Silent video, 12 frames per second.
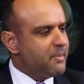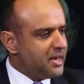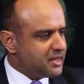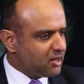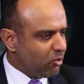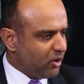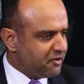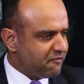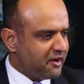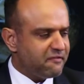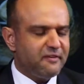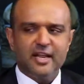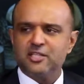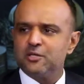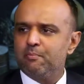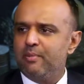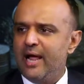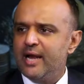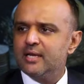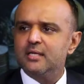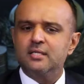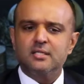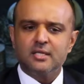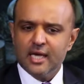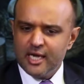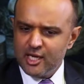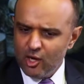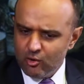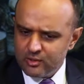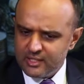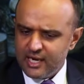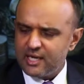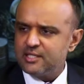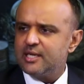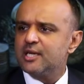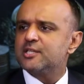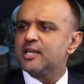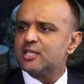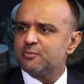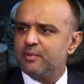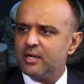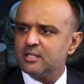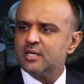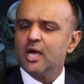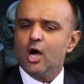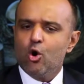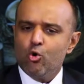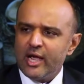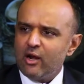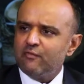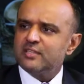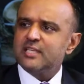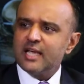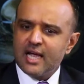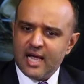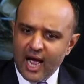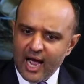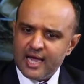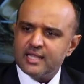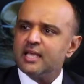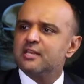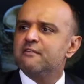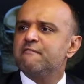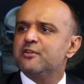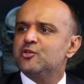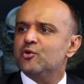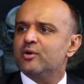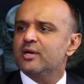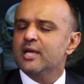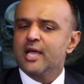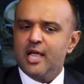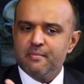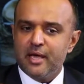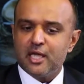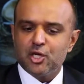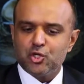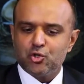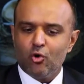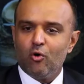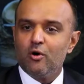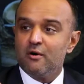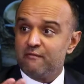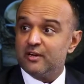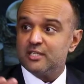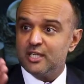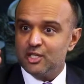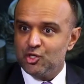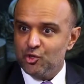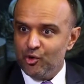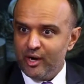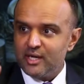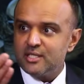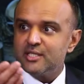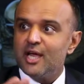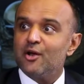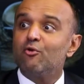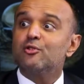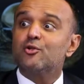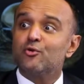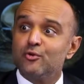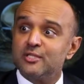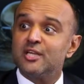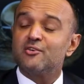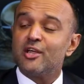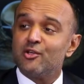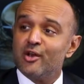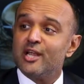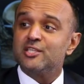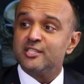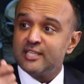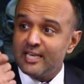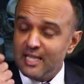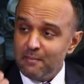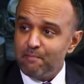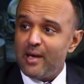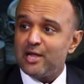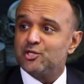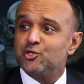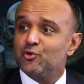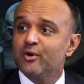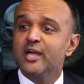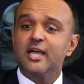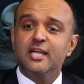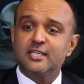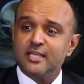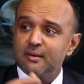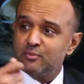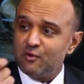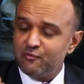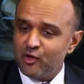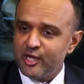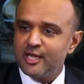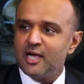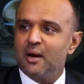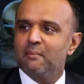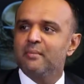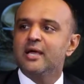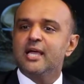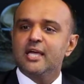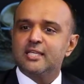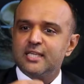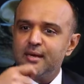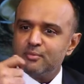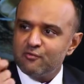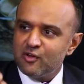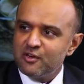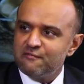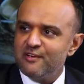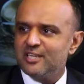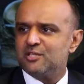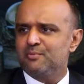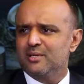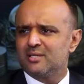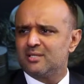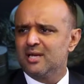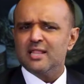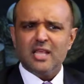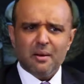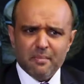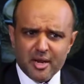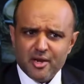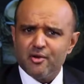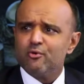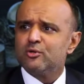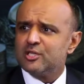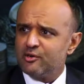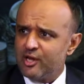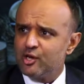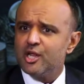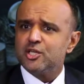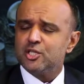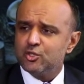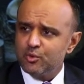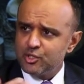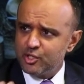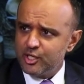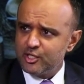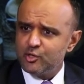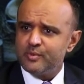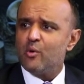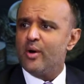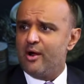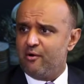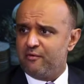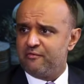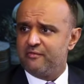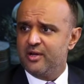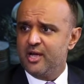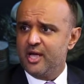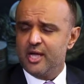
be it the qualified financial planners, taxation experts, who can obviously guide the individual in making sure, firstly, do you understand all the rules and regulations that impact you in terms of your income, in terms of your investments? There are many rules and regulations which you need to be aware of.